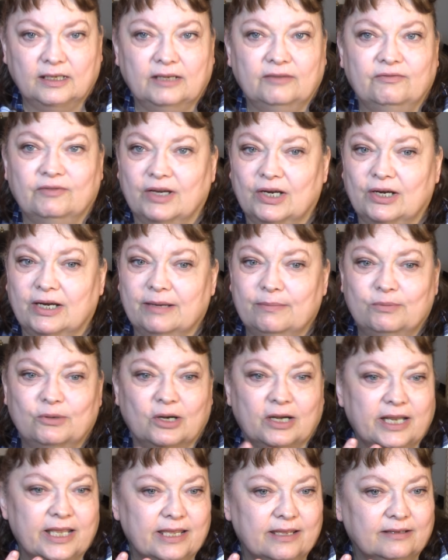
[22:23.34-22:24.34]
Very
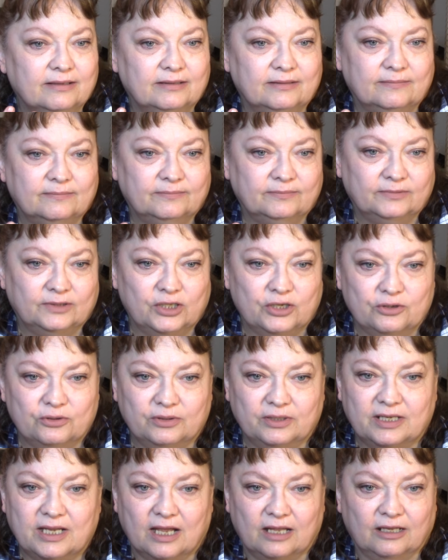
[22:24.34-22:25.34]
pretty
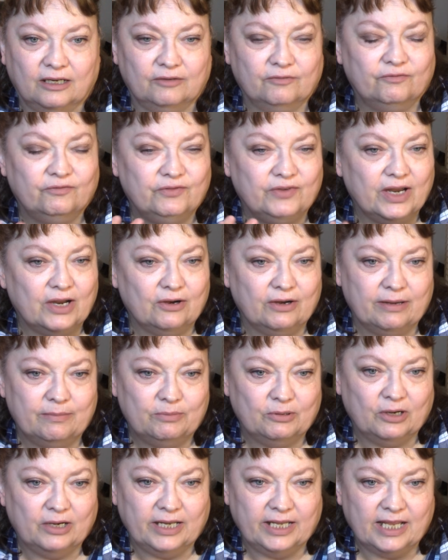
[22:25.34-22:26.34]
nude color. Very
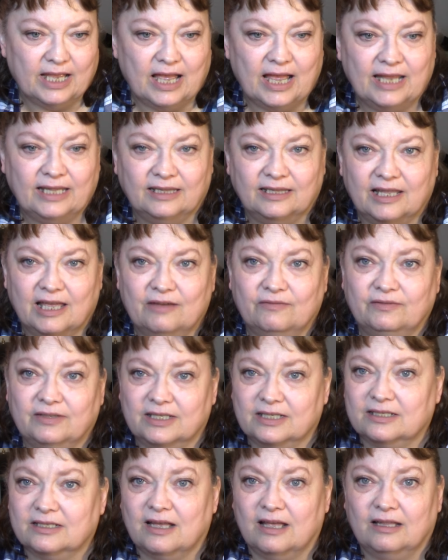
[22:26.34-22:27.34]
pretty. I love
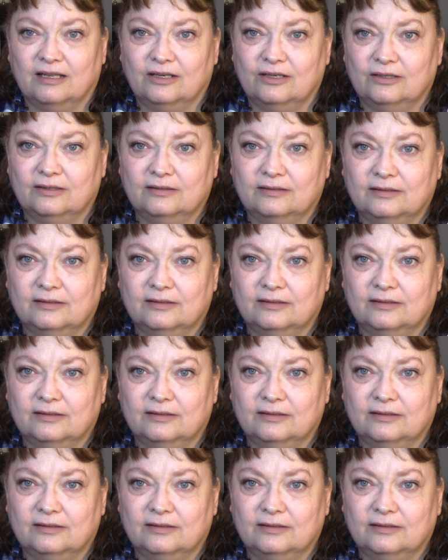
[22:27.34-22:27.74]
this color.